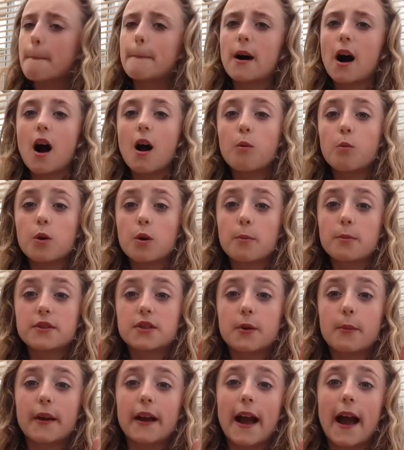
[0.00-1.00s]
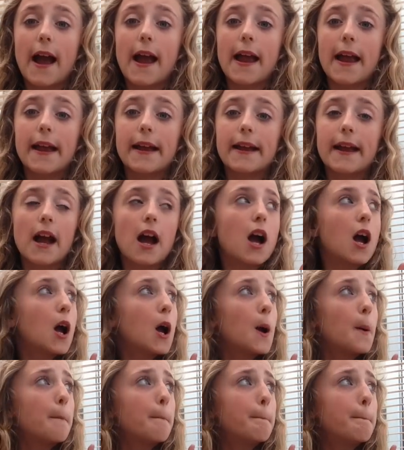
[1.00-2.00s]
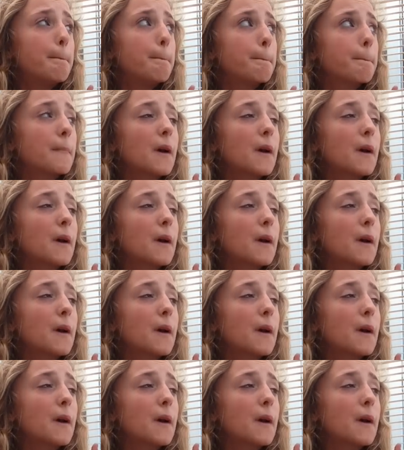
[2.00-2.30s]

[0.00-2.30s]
but I will be doing a um,